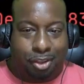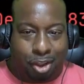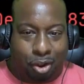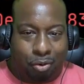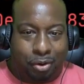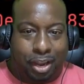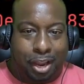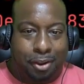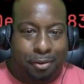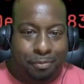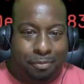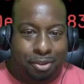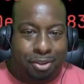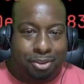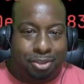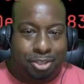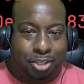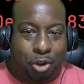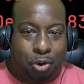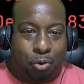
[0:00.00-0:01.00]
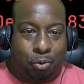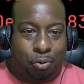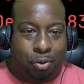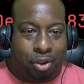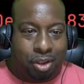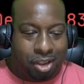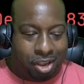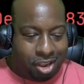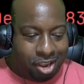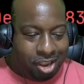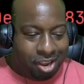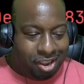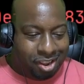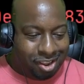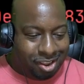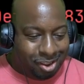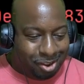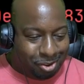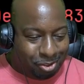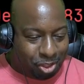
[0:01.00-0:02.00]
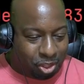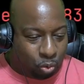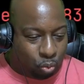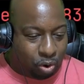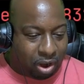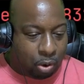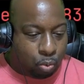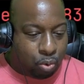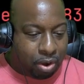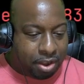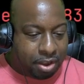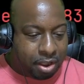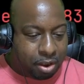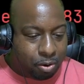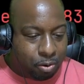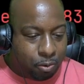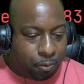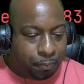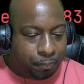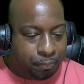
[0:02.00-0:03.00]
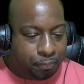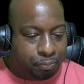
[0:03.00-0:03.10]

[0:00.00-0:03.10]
Okay, so the run window